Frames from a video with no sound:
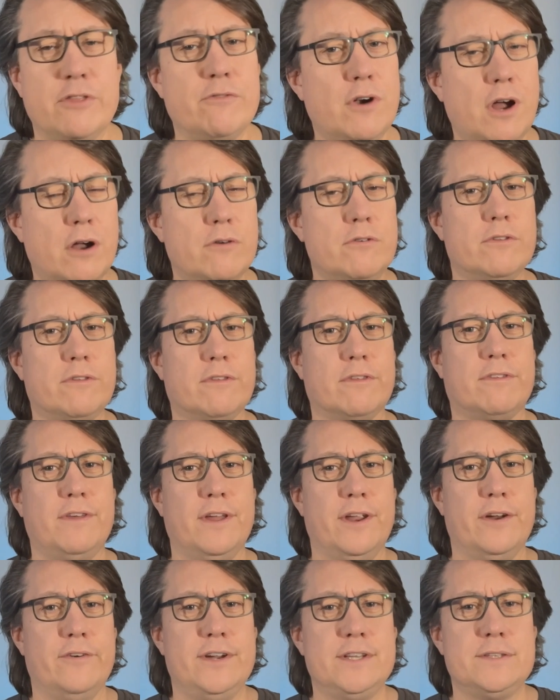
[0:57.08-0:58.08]
there are other
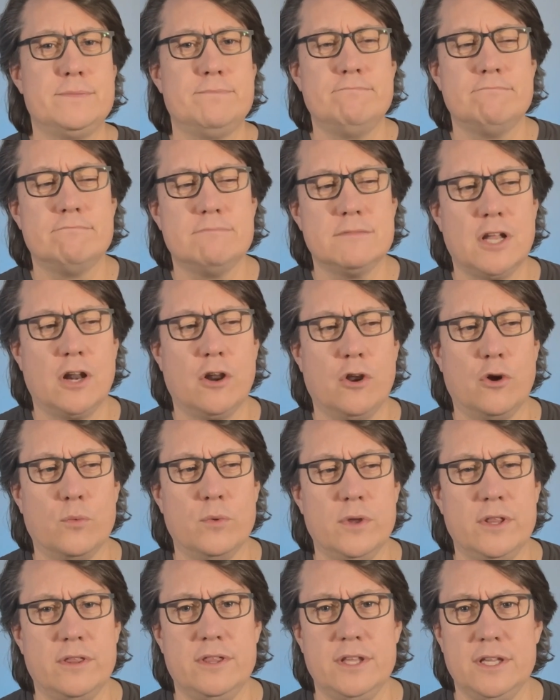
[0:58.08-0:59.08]
theories, along
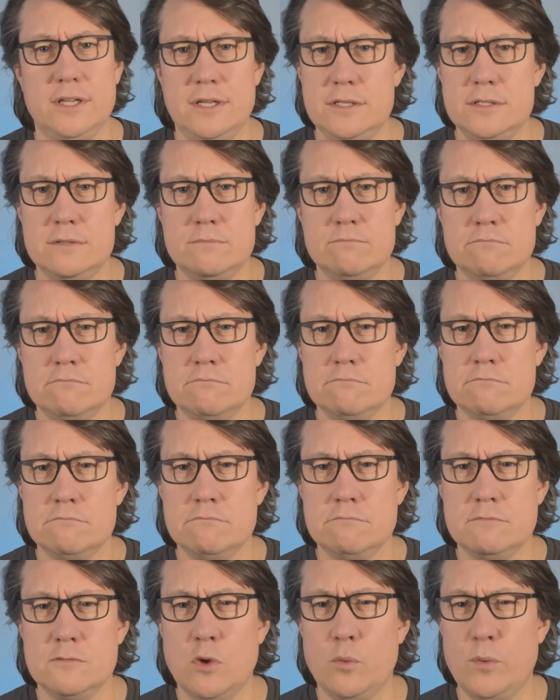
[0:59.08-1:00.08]
with these,
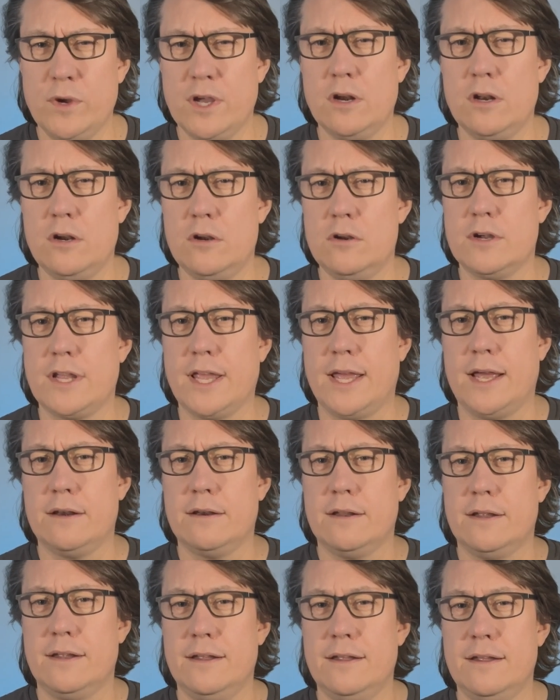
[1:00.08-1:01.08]
that we're going to look at
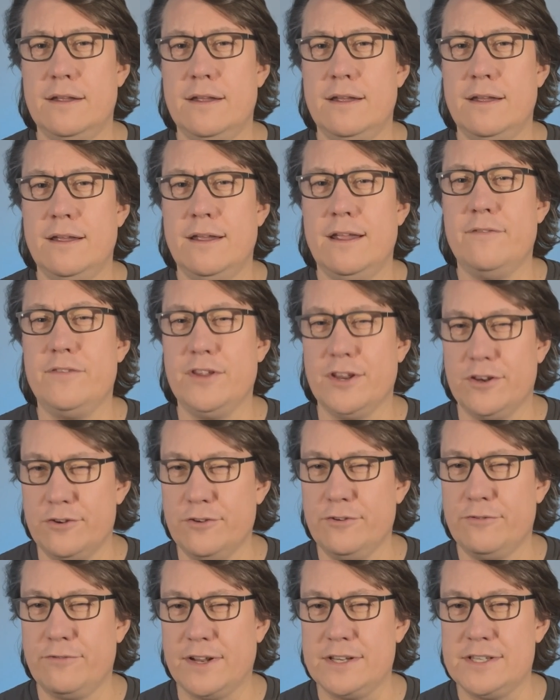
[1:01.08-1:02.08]
if you
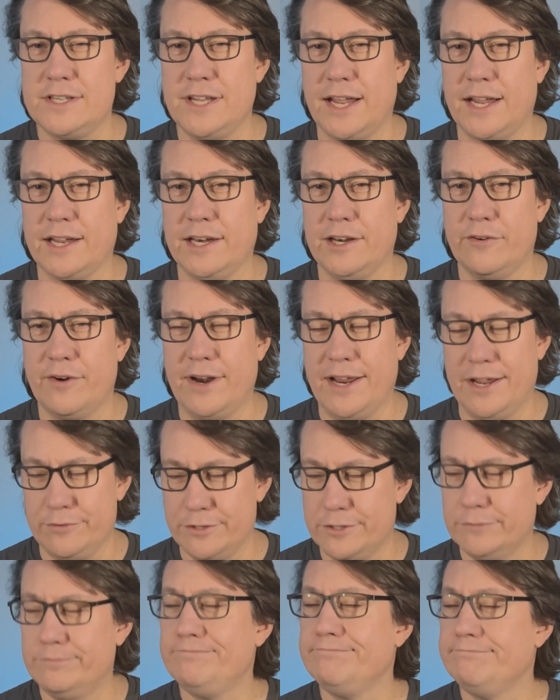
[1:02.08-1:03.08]
do fancy hanging
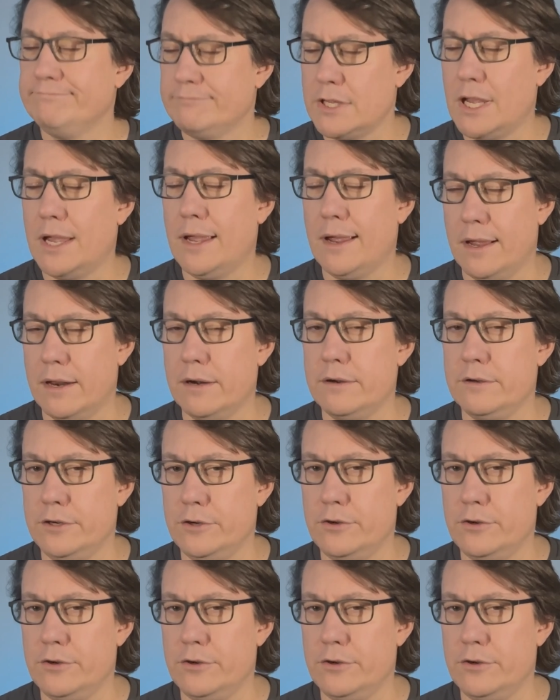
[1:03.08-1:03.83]
around. And you